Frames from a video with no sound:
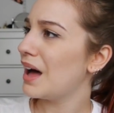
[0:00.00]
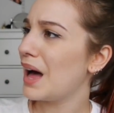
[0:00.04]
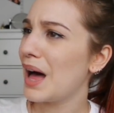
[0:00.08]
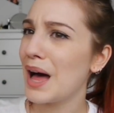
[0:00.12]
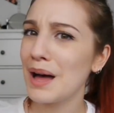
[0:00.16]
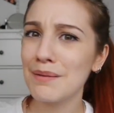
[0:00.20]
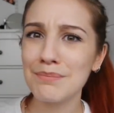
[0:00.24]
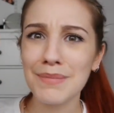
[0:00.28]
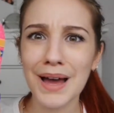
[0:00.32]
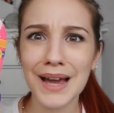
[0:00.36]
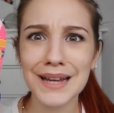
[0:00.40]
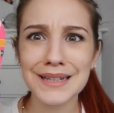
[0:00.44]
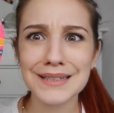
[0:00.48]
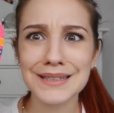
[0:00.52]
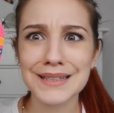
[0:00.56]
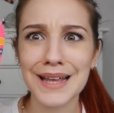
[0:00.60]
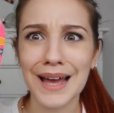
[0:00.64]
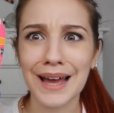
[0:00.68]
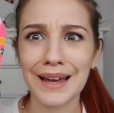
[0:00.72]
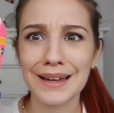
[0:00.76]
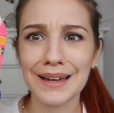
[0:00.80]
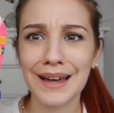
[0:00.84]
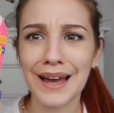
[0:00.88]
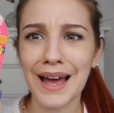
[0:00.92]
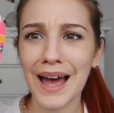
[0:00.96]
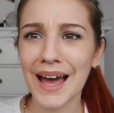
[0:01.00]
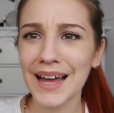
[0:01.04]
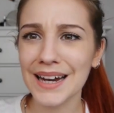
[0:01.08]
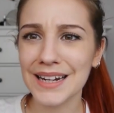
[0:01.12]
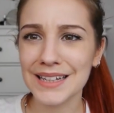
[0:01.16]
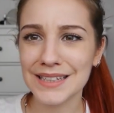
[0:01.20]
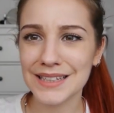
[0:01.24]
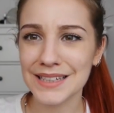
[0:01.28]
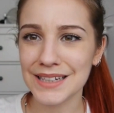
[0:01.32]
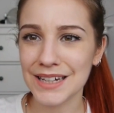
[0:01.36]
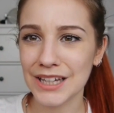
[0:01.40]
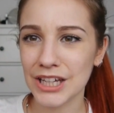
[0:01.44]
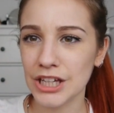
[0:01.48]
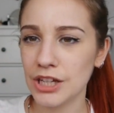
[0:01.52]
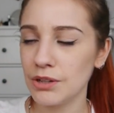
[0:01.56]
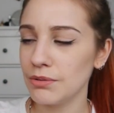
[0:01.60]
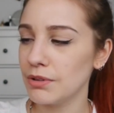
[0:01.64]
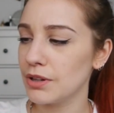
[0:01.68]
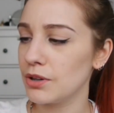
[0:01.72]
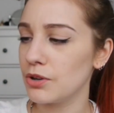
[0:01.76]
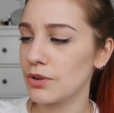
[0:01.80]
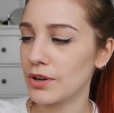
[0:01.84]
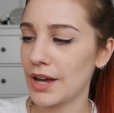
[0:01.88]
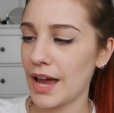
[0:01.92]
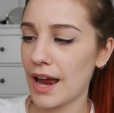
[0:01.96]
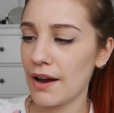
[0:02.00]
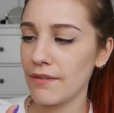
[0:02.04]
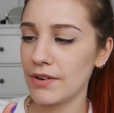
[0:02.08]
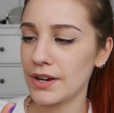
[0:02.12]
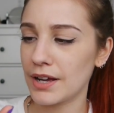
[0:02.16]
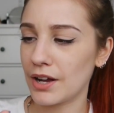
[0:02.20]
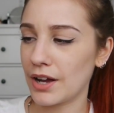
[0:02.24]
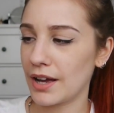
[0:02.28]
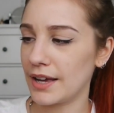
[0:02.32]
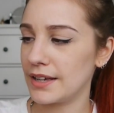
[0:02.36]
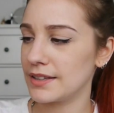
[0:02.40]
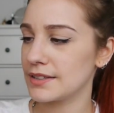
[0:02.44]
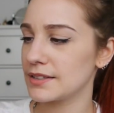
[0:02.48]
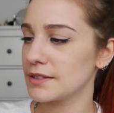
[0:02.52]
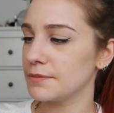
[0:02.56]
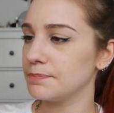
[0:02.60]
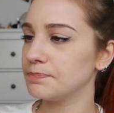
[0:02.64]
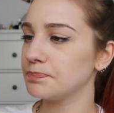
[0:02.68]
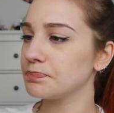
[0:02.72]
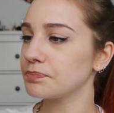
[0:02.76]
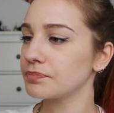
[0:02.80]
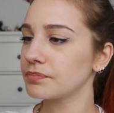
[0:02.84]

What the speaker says: Amazing. And it's in a cute little carry case.